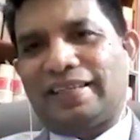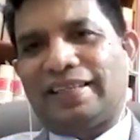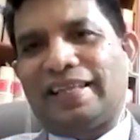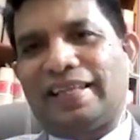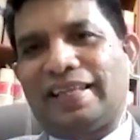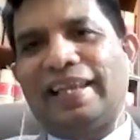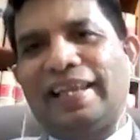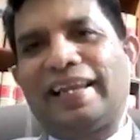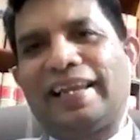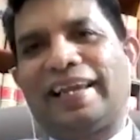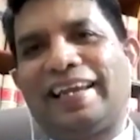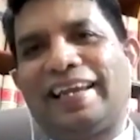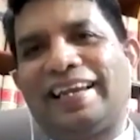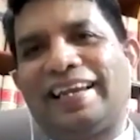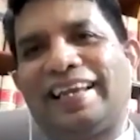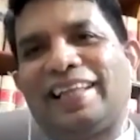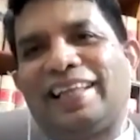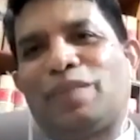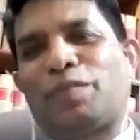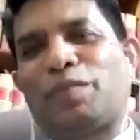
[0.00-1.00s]
Then again
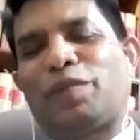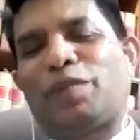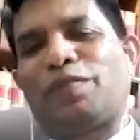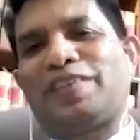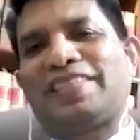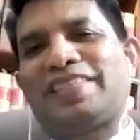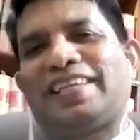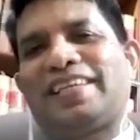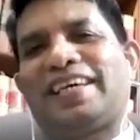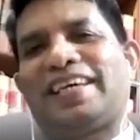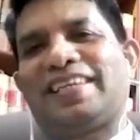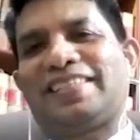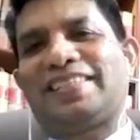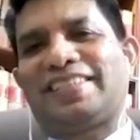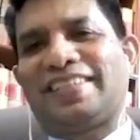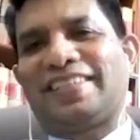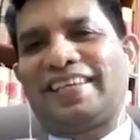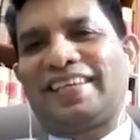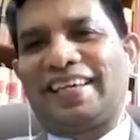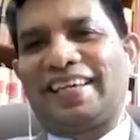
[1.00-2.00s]
the professor asked,
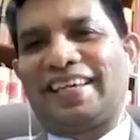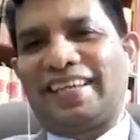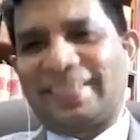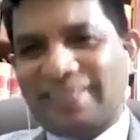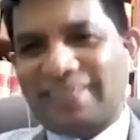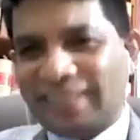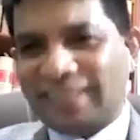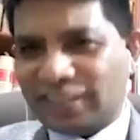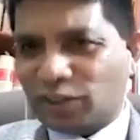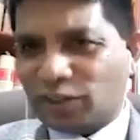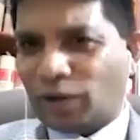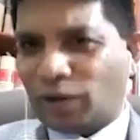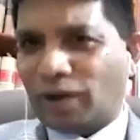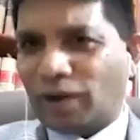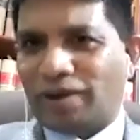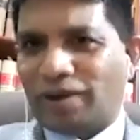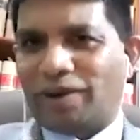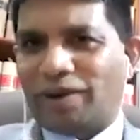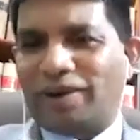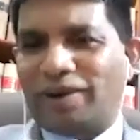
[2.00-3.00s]
is this
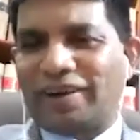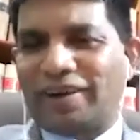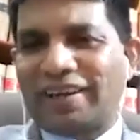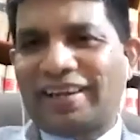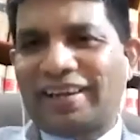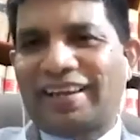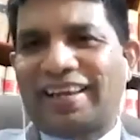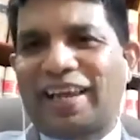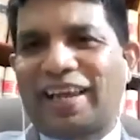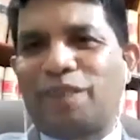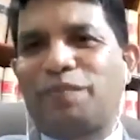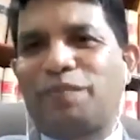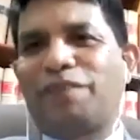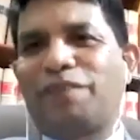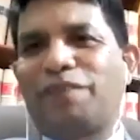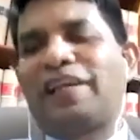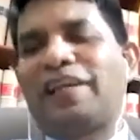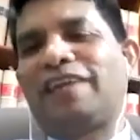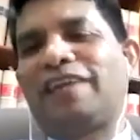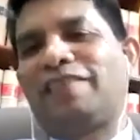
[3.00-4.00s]
all or can be
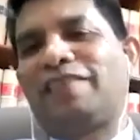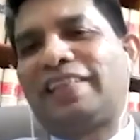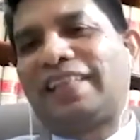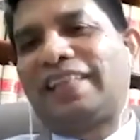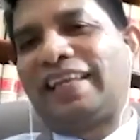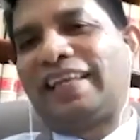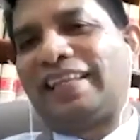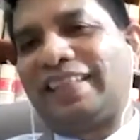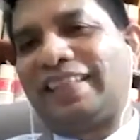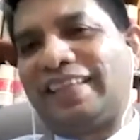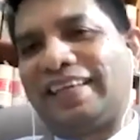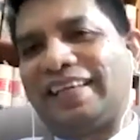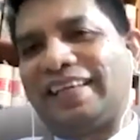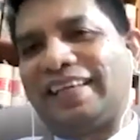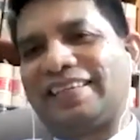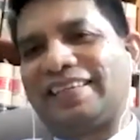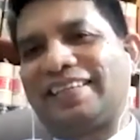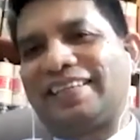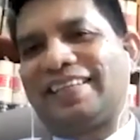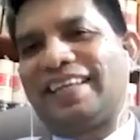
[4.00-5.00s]
filled with anything
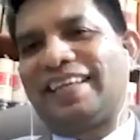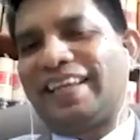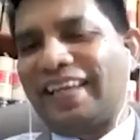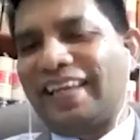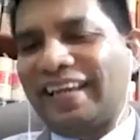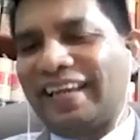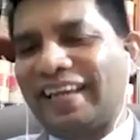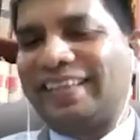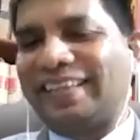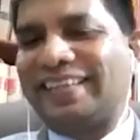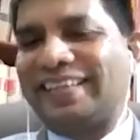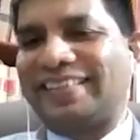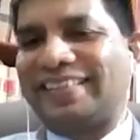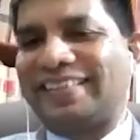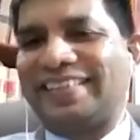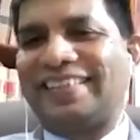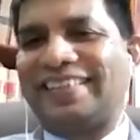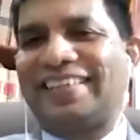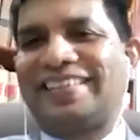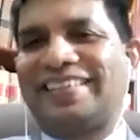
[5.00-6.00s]
else? Then again the
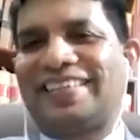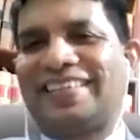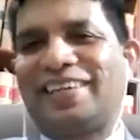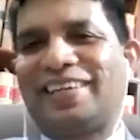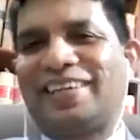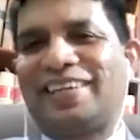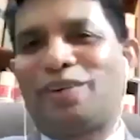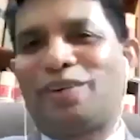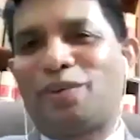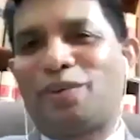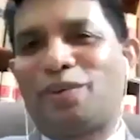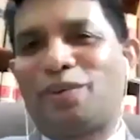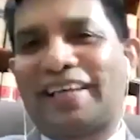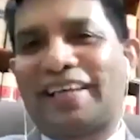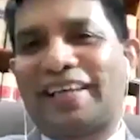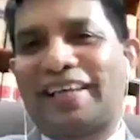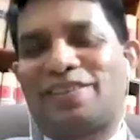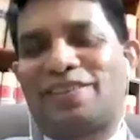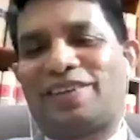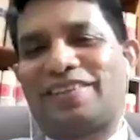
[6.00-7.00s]
children said, no, that is
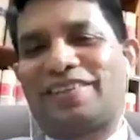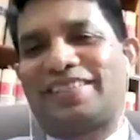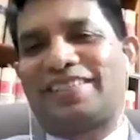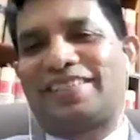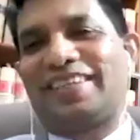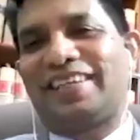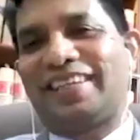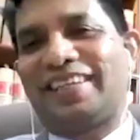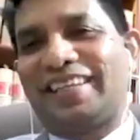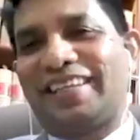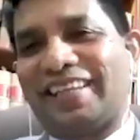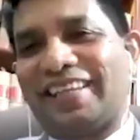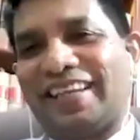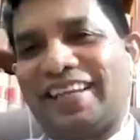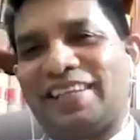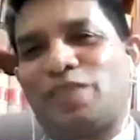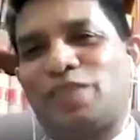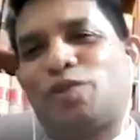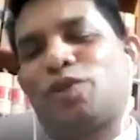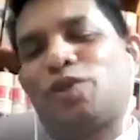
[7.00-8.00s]
all sir, there
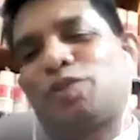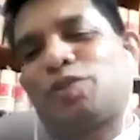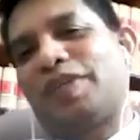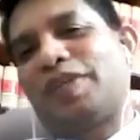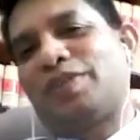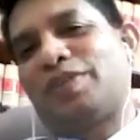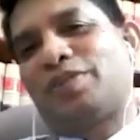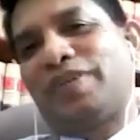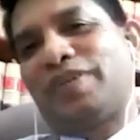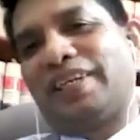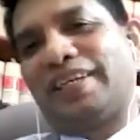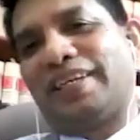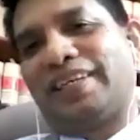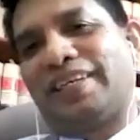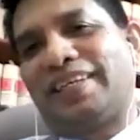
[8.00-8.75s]
is no space to anything.